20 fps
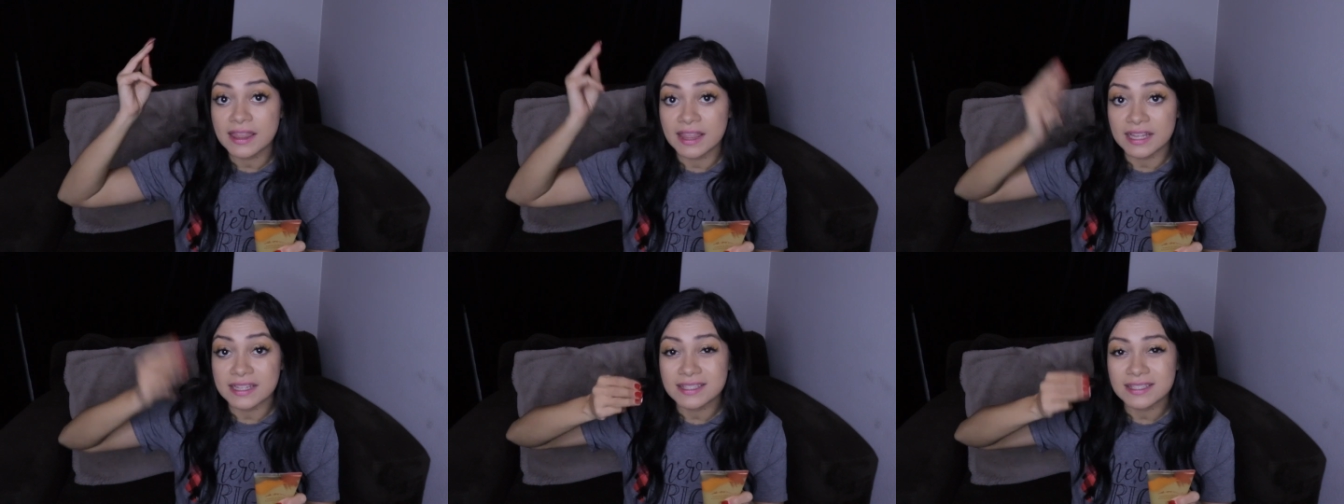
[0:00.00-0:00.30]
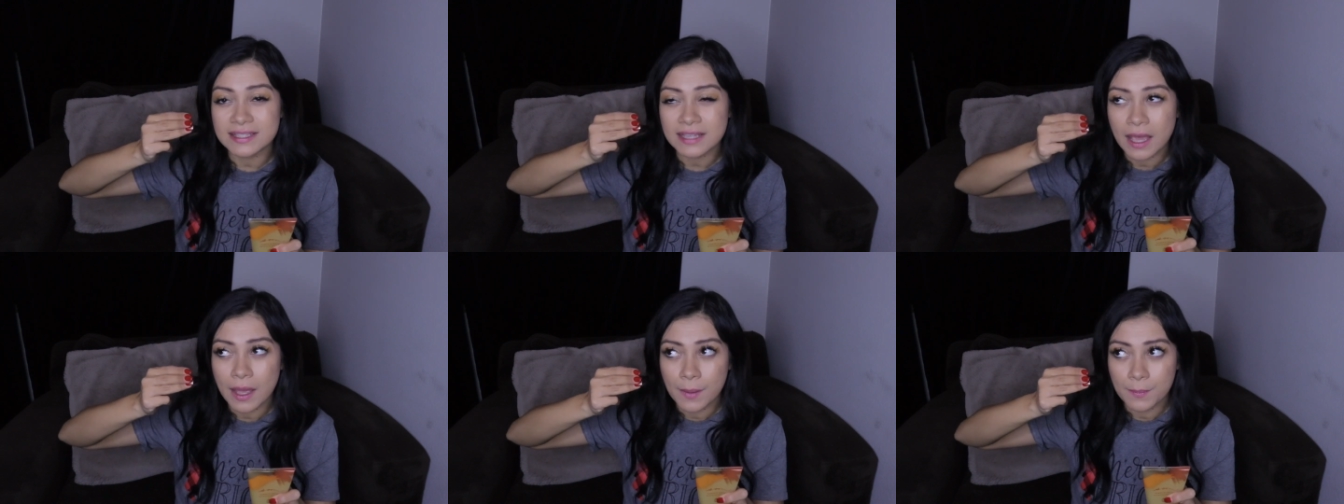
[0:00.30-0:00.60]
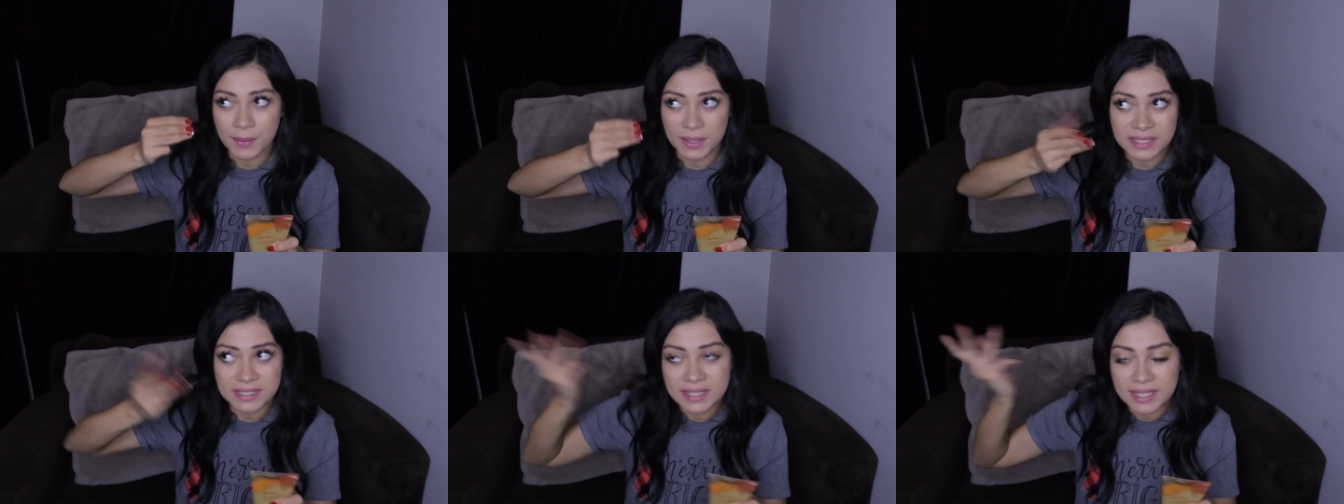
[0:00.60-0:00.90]
That's
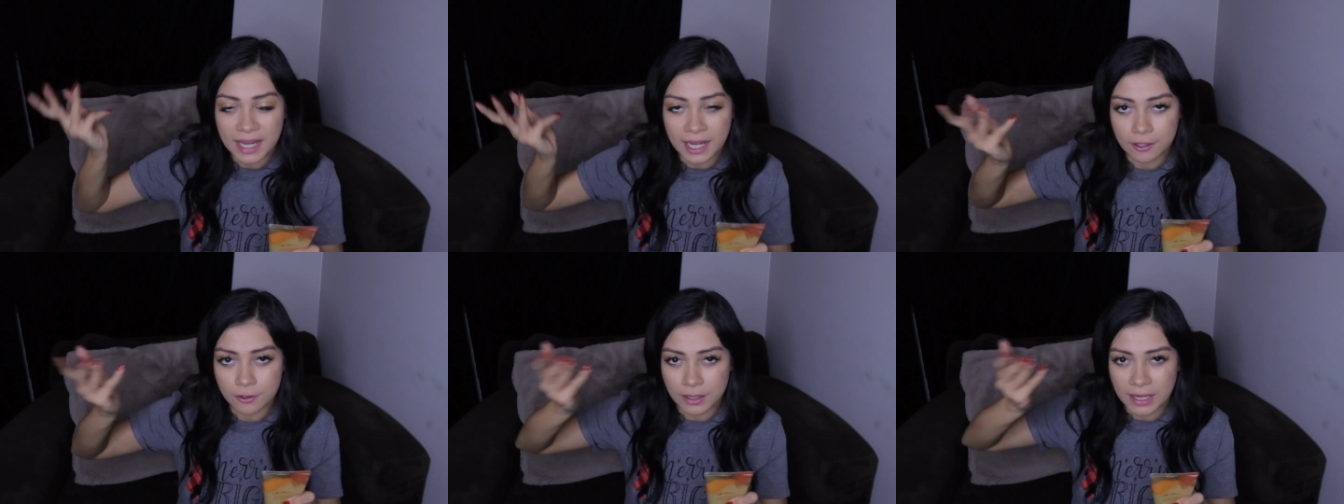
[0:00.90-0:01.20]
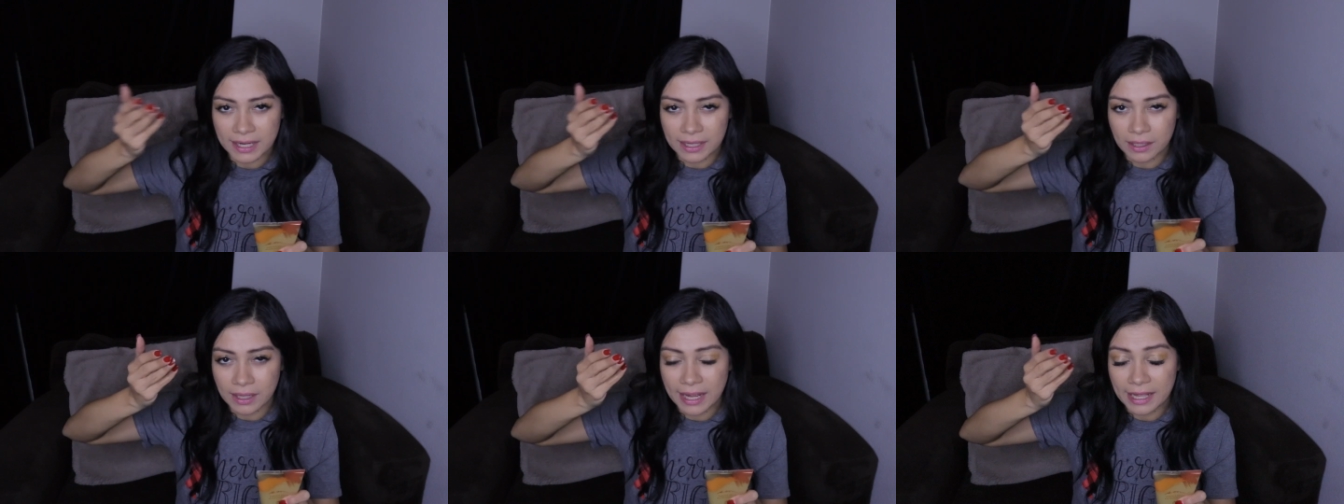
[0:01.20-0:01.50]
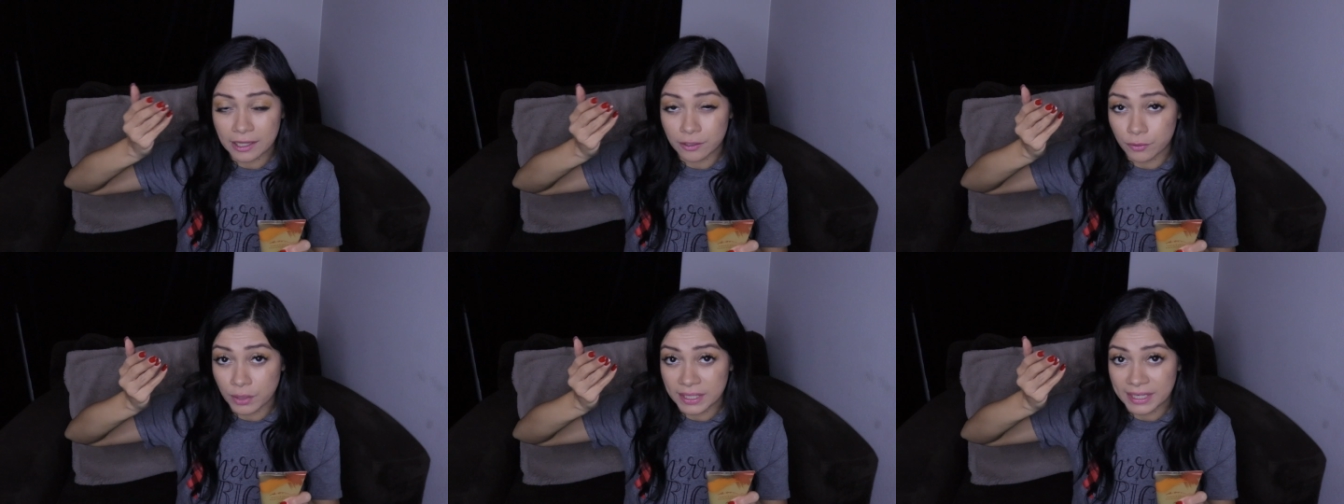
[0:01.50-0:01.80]
basically
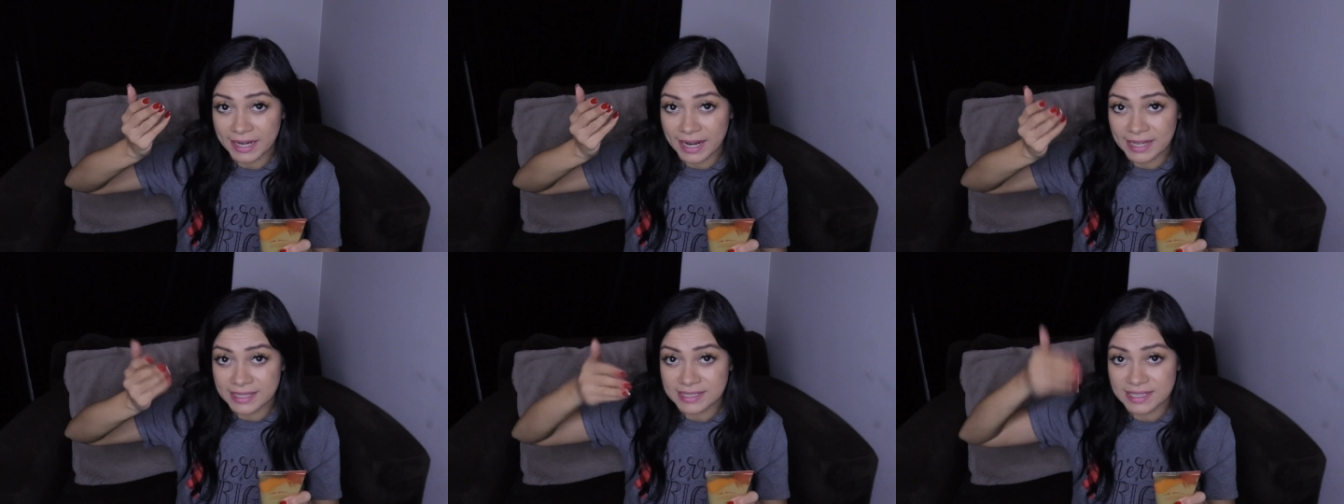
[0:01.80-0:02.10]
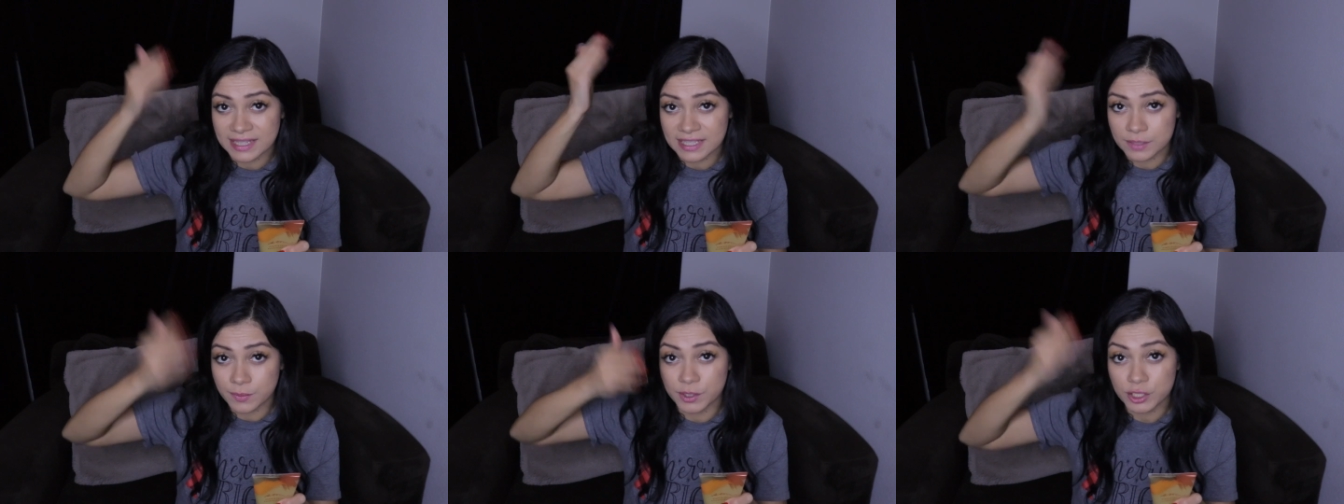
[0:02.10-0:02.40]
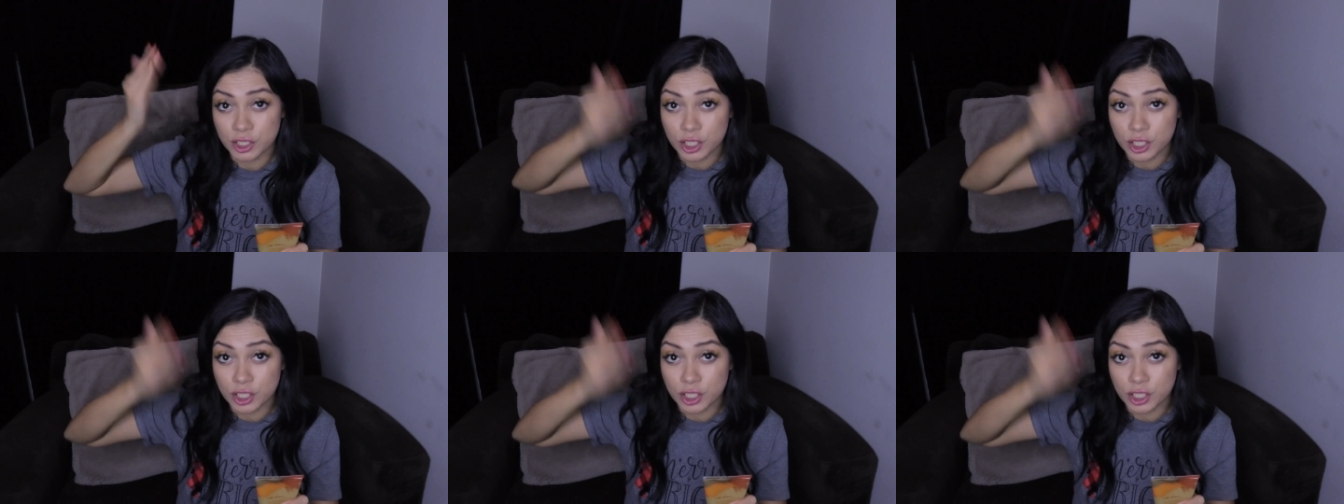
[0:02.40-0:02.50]
hyaluronic acid that's been